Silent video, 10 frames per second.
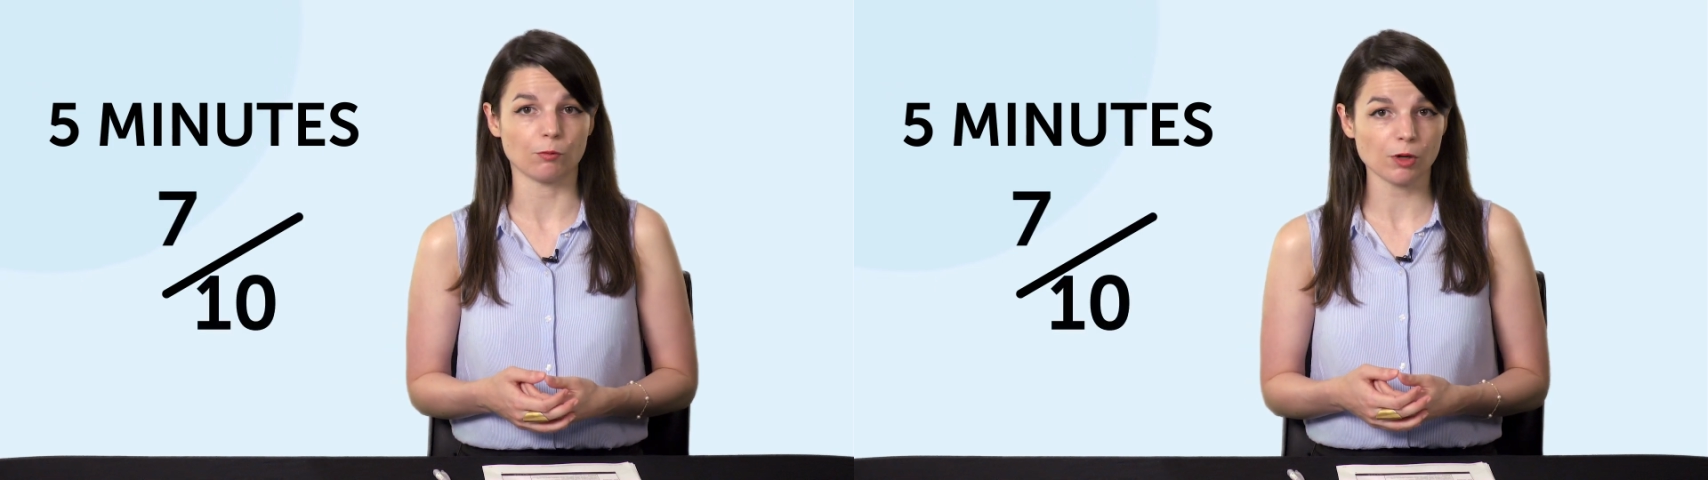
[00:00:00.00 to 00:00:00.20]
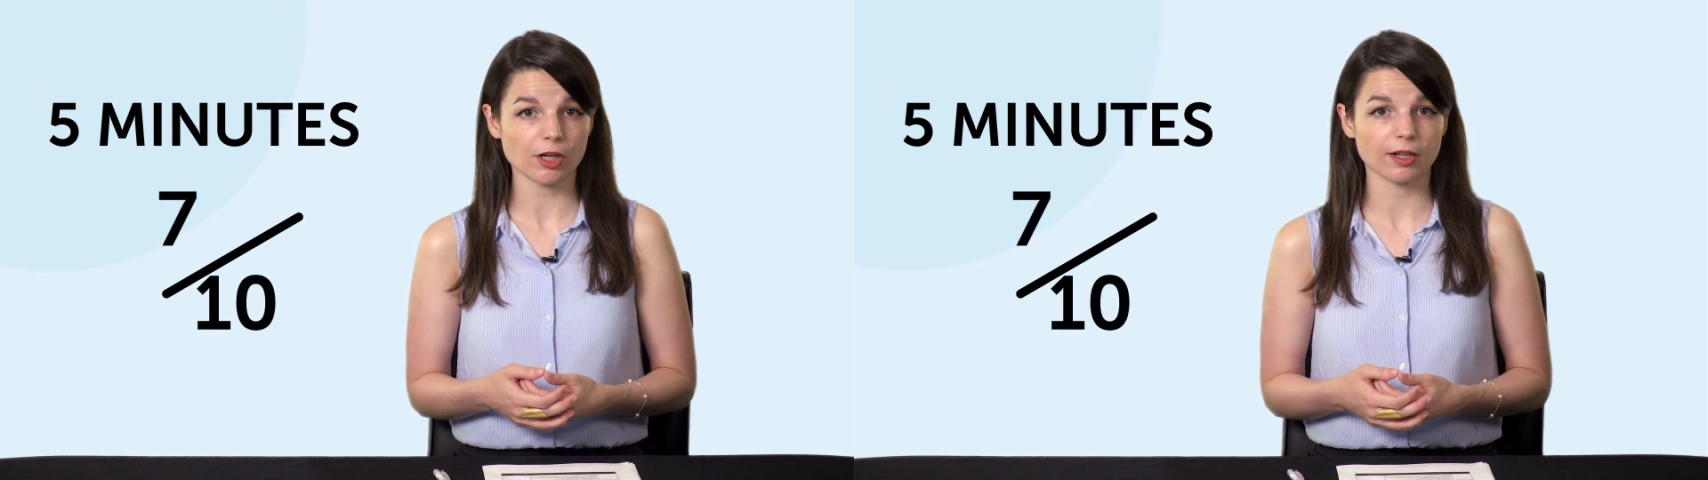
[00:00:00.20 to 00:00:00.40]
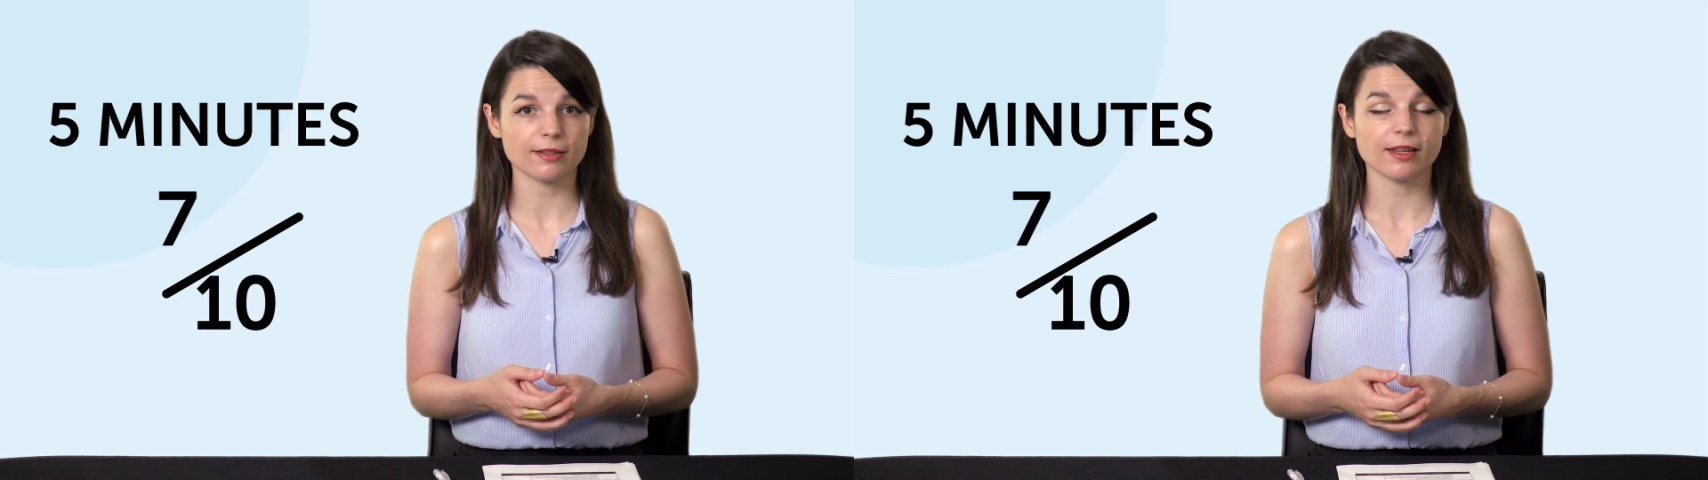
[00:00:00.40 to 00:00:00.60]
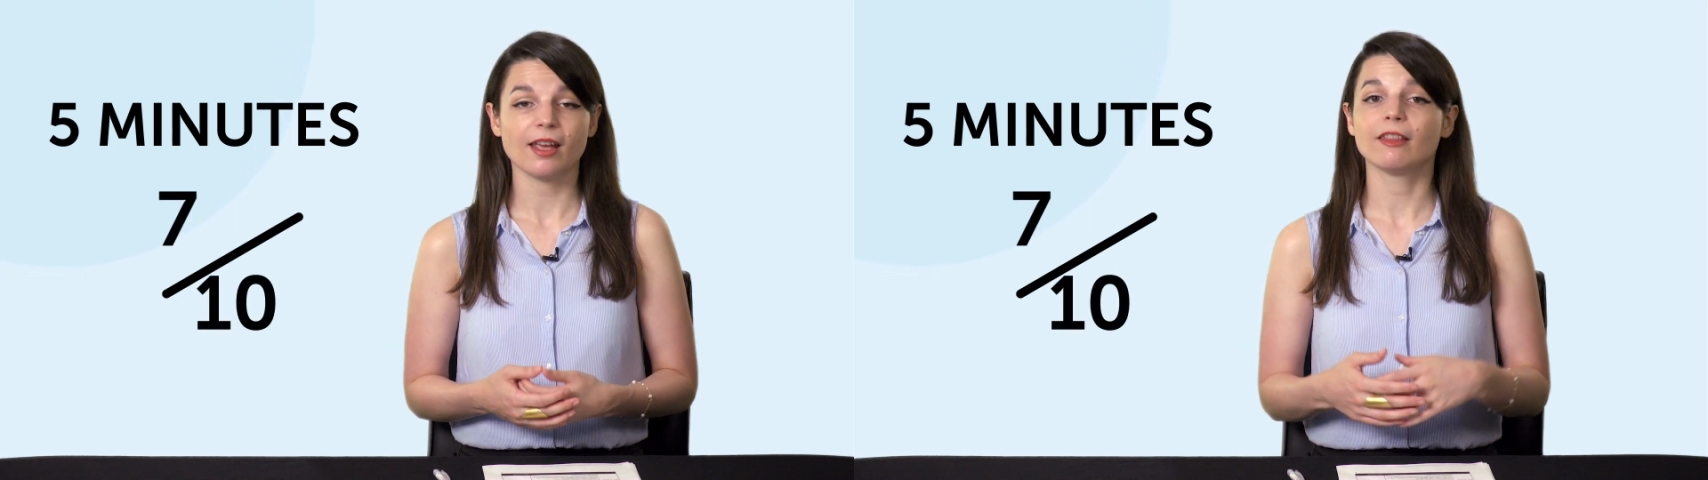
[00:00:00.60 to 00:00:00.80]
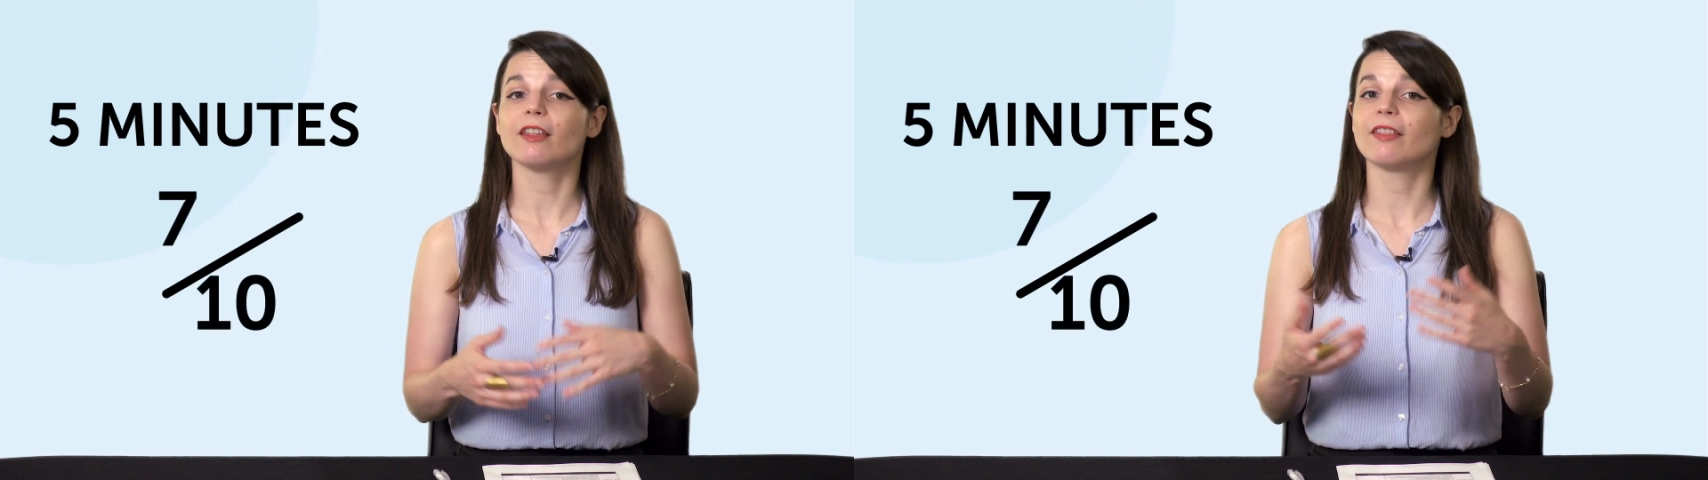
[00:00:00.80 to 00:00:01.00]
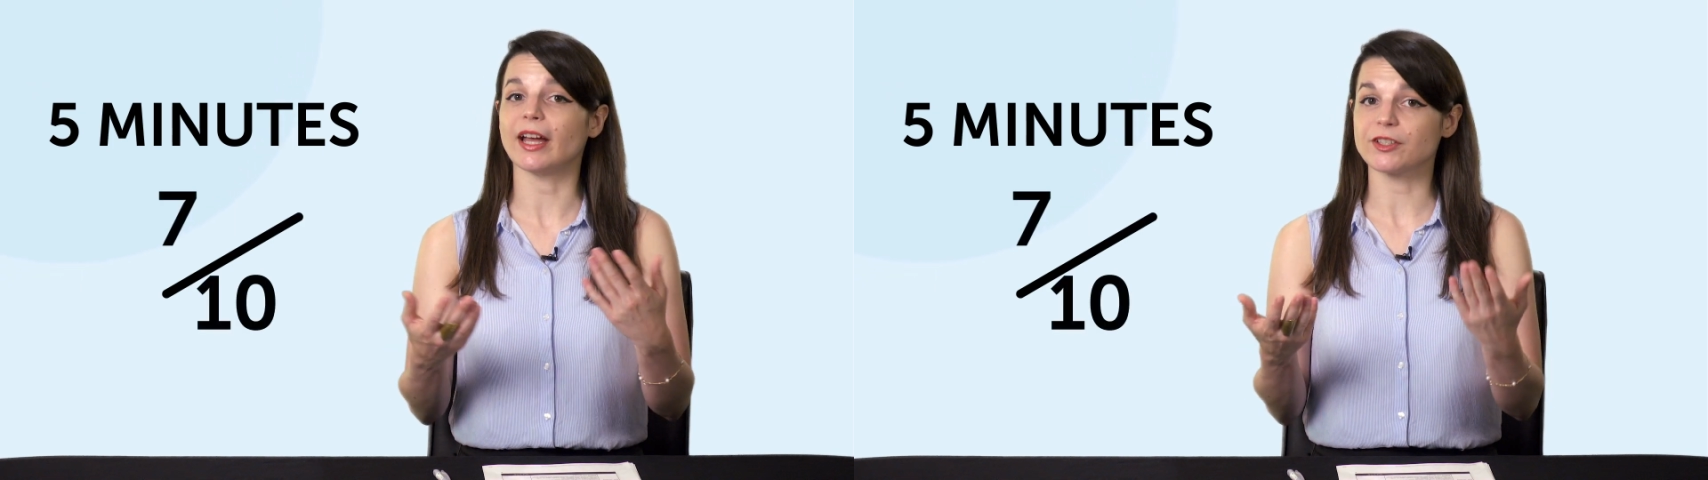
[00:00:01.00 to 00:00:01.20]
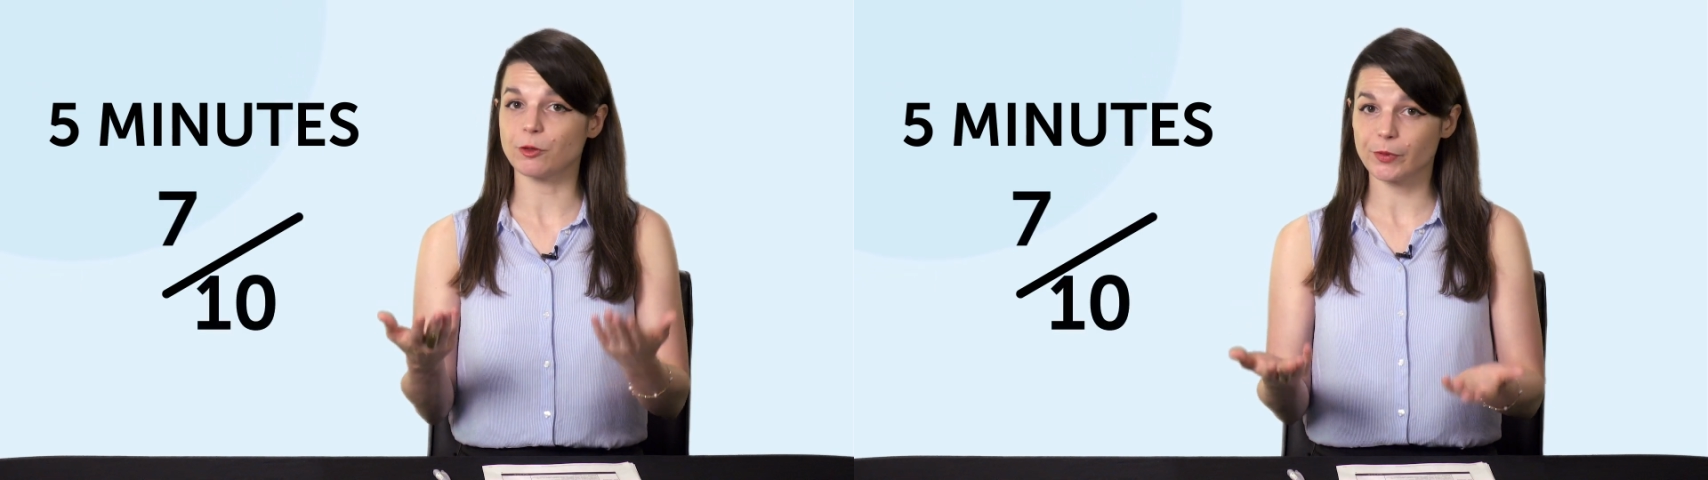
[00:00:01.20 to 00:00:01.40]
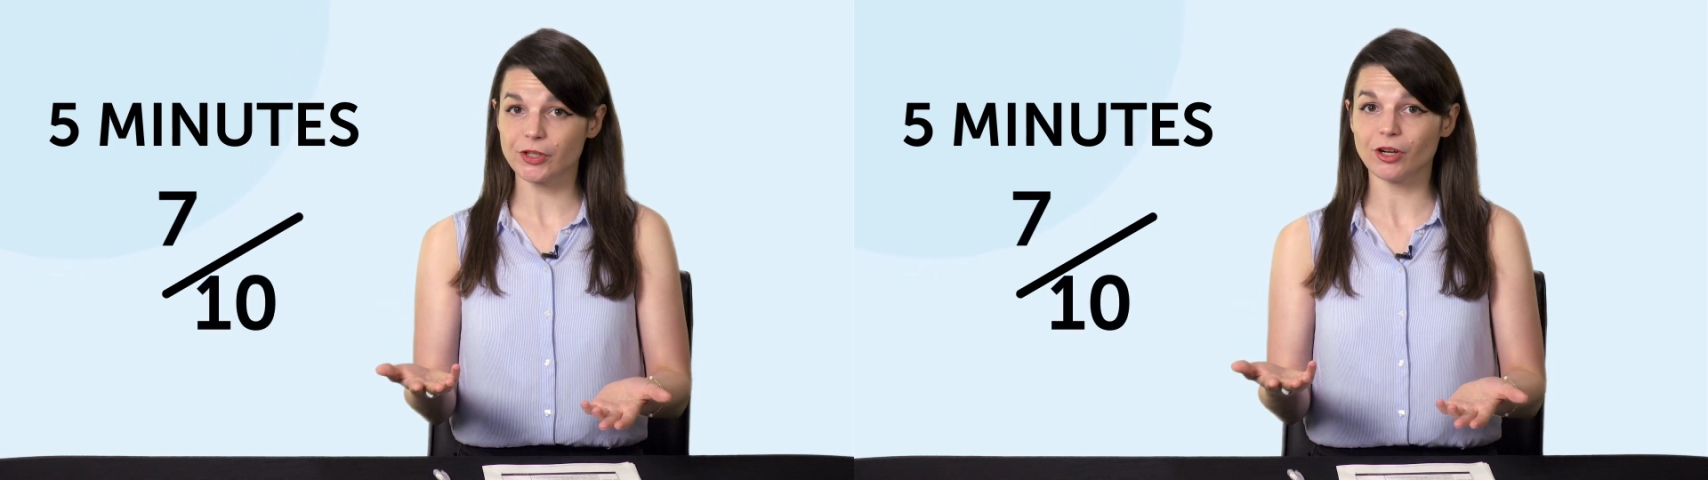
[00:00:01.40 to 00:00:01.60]
words, then that's your
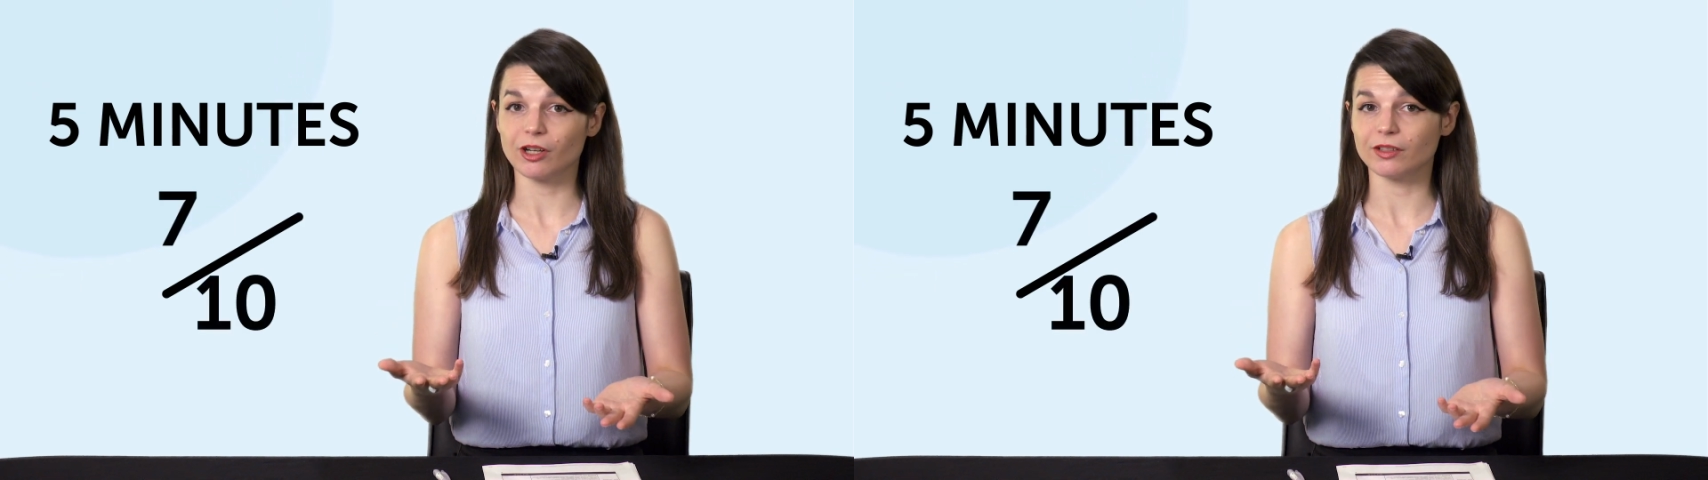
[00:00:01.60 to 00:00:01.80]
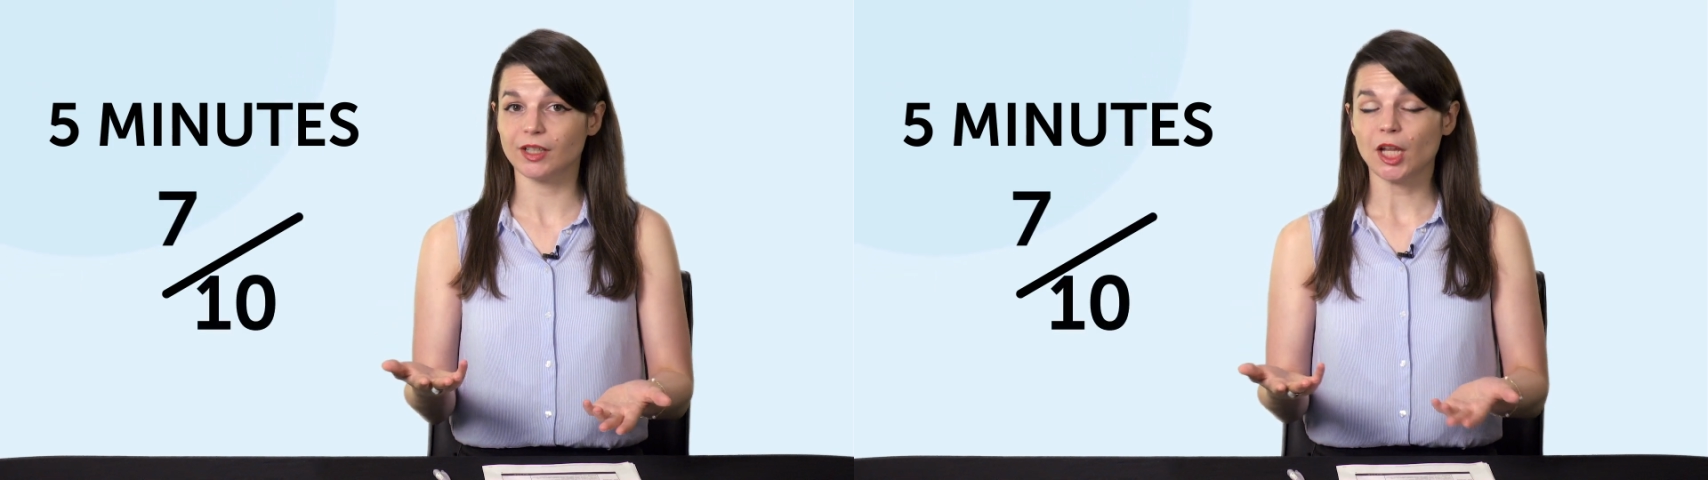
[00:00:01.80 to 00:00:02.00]
return.